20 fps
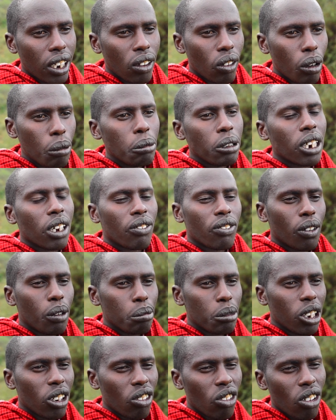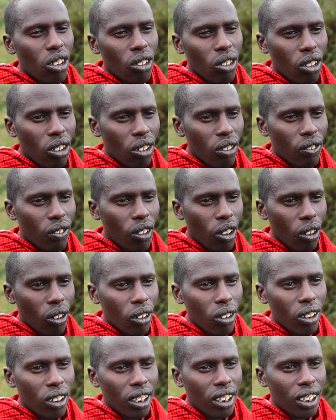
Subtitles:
kilometers from the Ngorongoro floor.